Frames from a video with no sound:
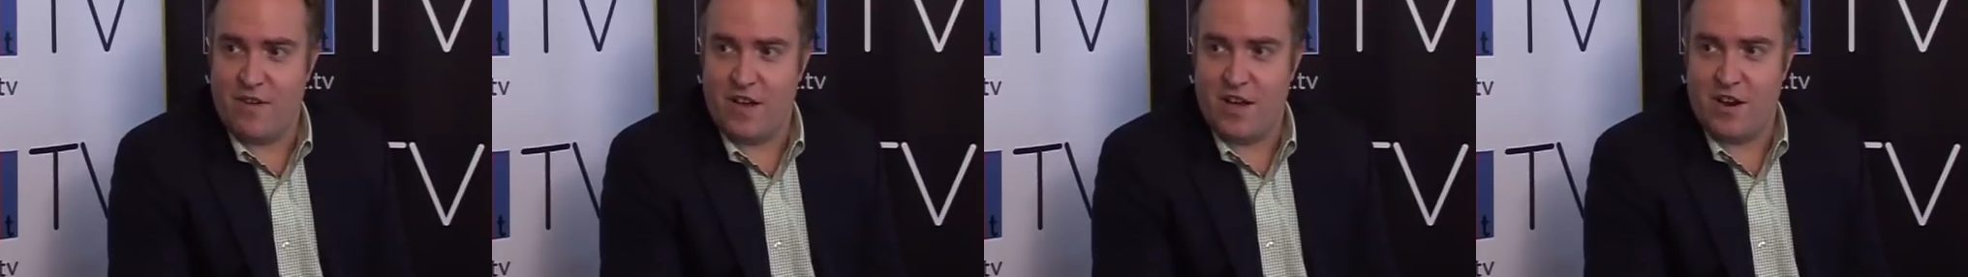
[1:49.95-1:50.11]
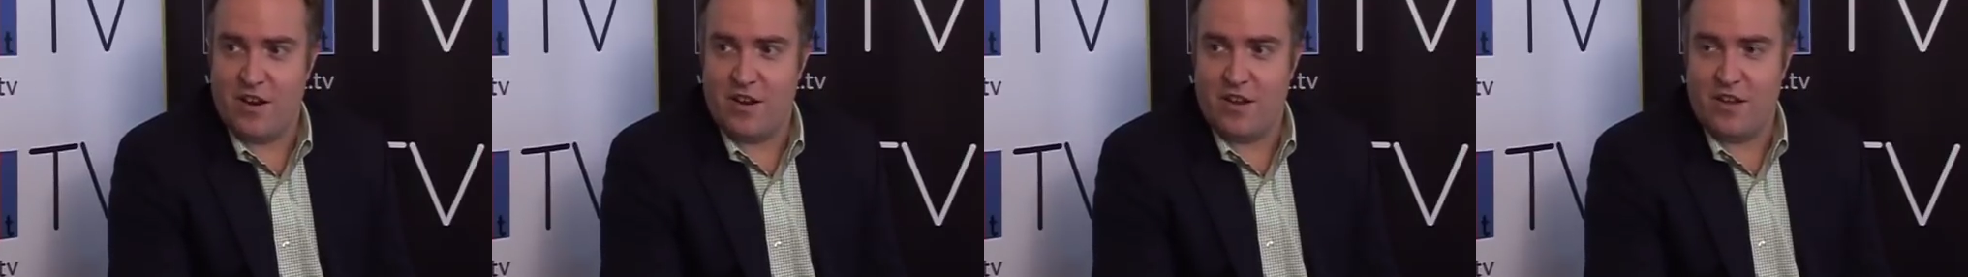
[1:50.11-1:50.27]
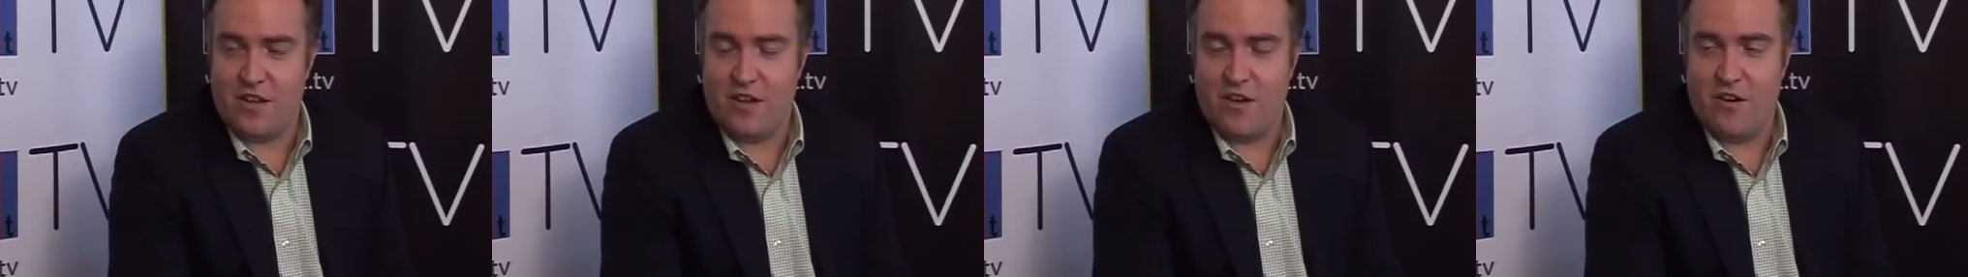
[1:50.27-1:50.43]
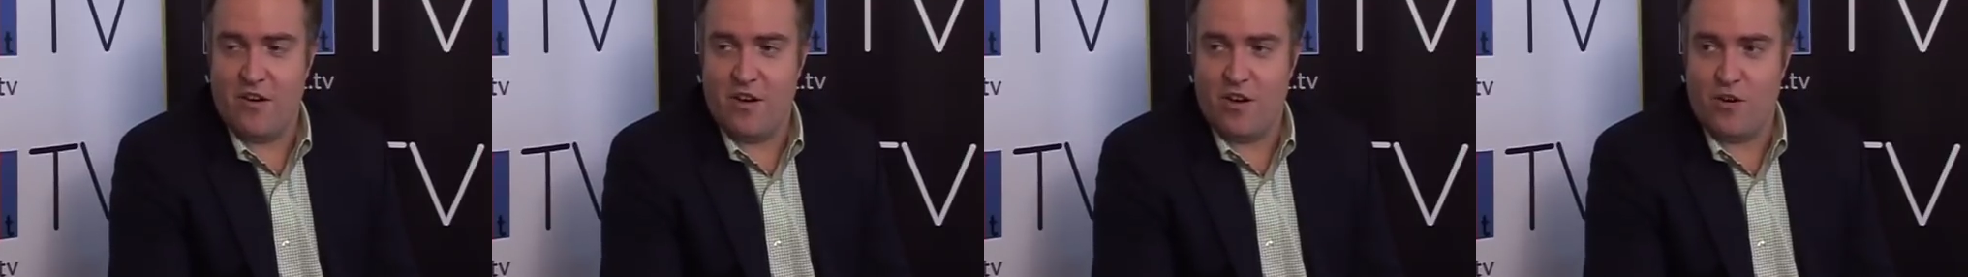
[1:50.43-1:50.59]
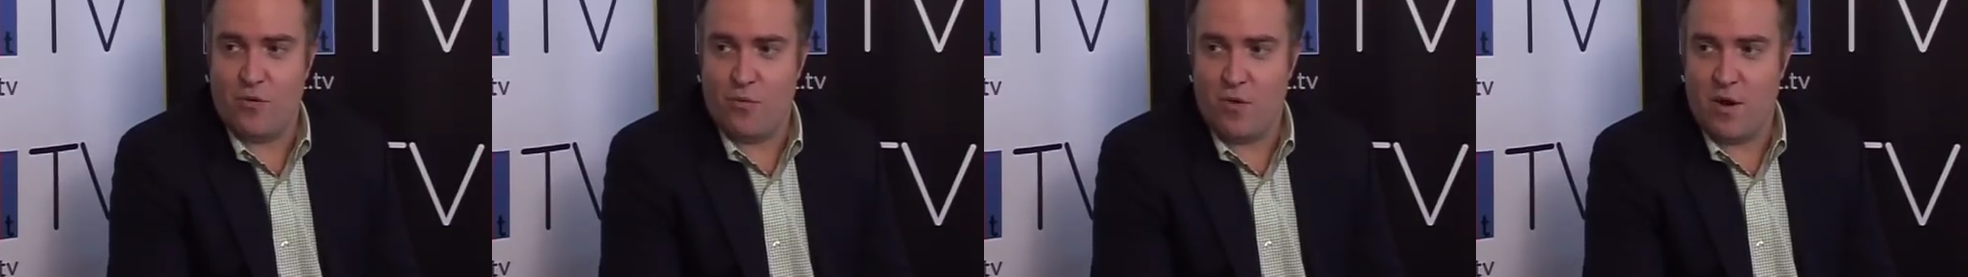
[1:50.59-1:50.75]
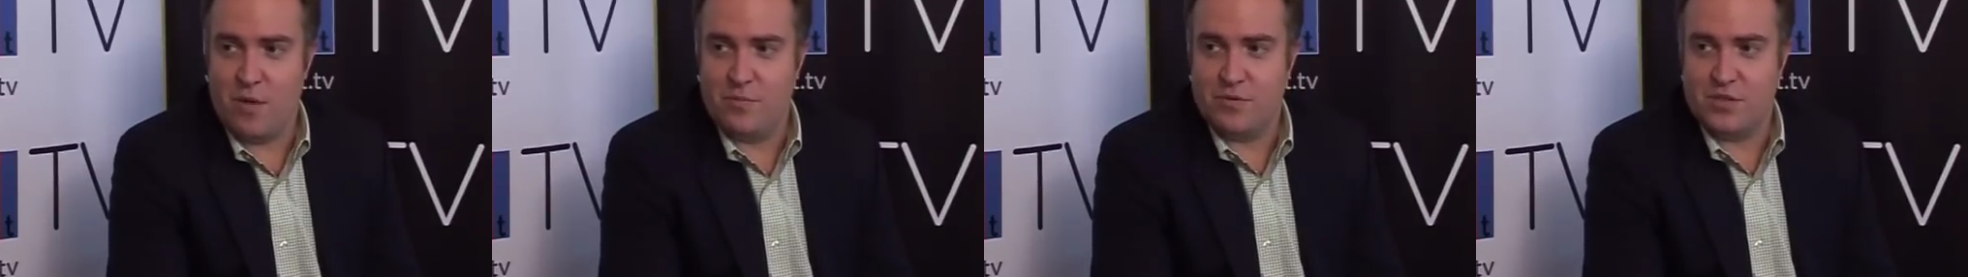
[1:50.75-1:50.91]
had
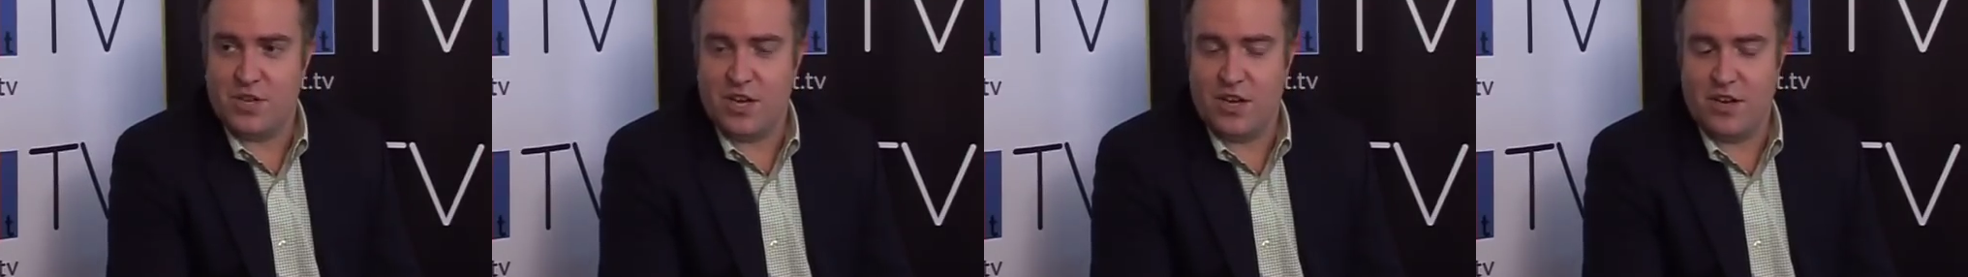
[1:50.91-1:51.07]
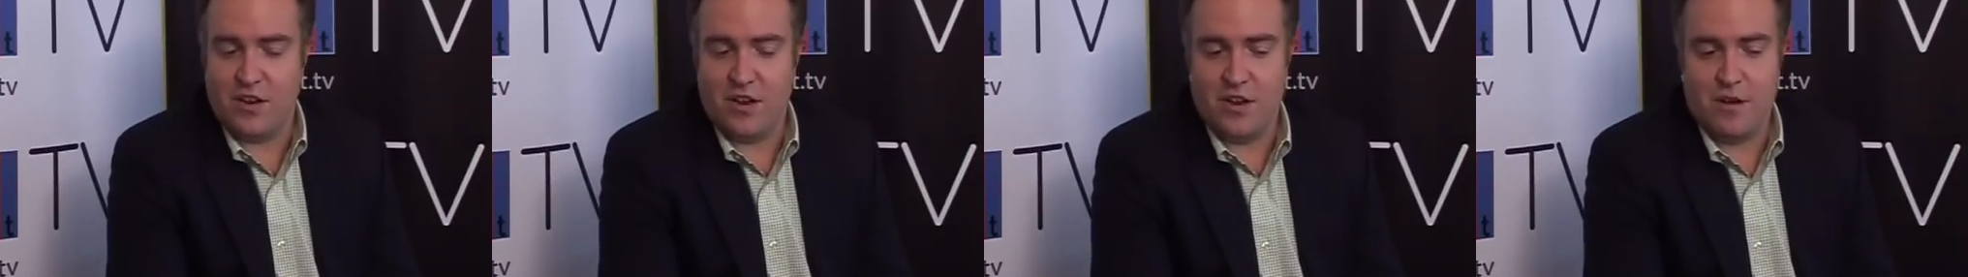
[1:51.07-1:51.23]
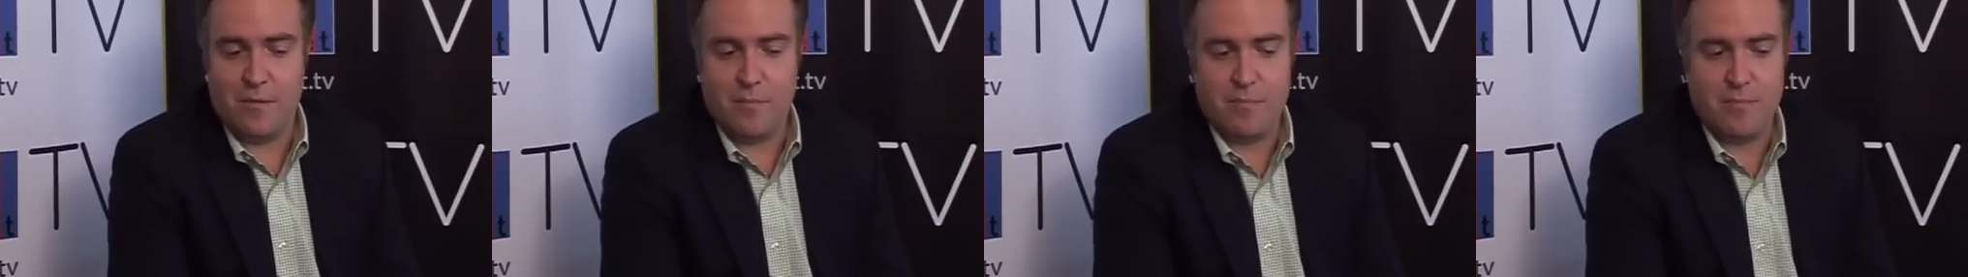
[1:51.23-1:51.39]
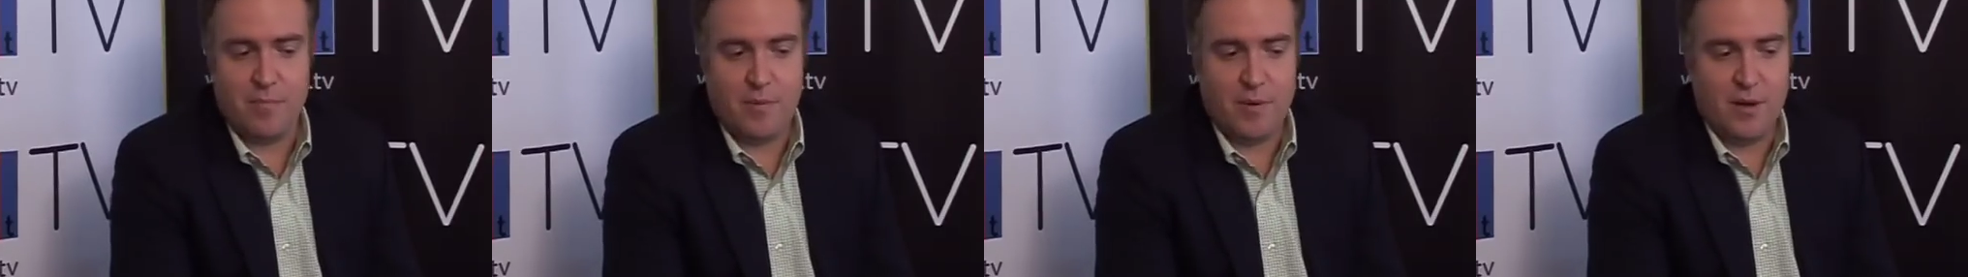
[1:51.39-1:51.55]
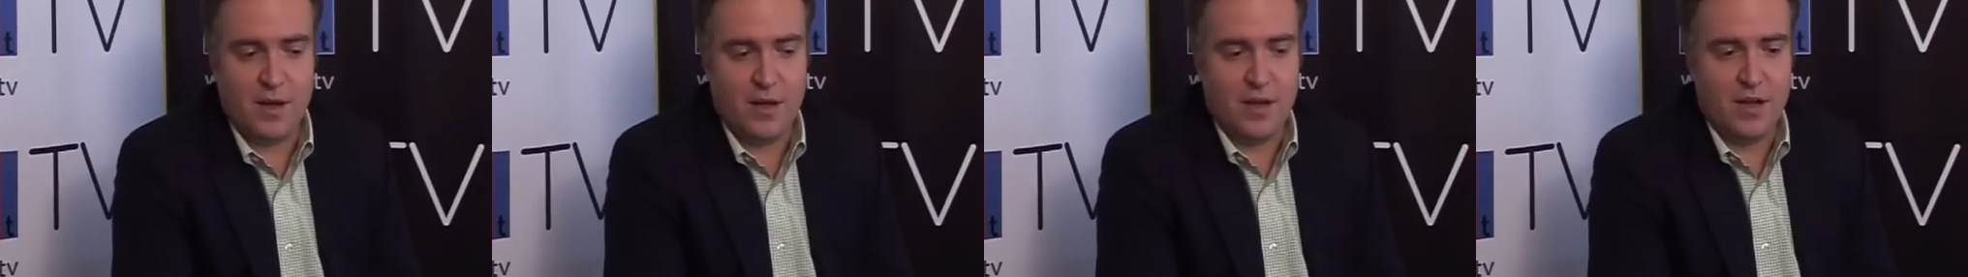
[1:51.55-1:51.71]
a website up